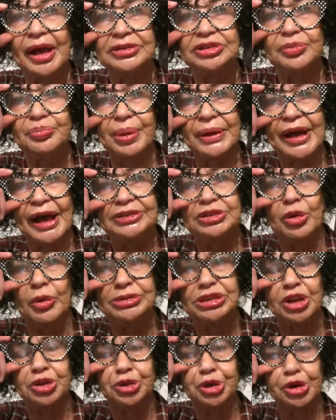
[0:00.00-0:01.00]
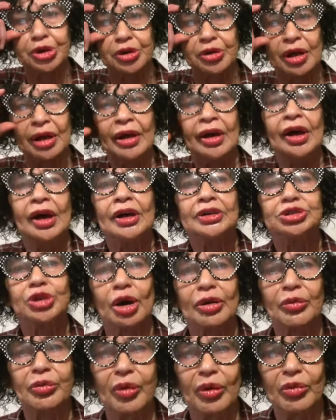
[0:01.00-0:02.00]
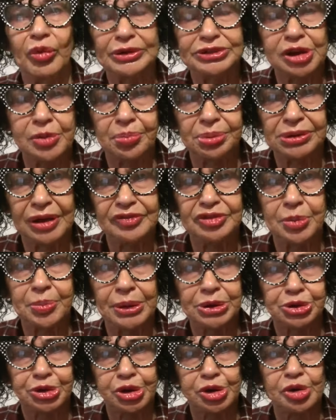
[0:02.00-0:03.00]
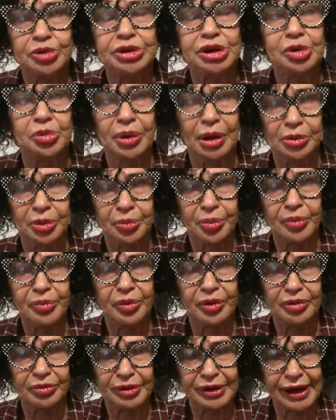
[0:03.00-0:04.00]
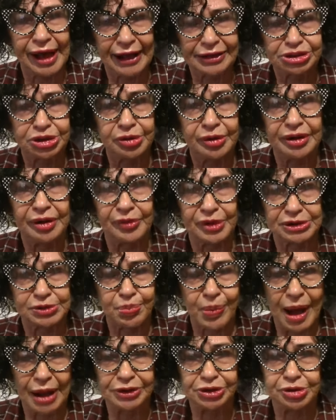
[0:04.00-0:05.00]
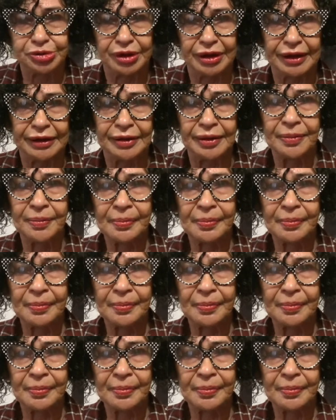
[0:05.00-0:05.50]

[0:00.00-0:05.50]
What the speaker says: because it wasn't true. So what you believe to be true, you will react to it and respond to it.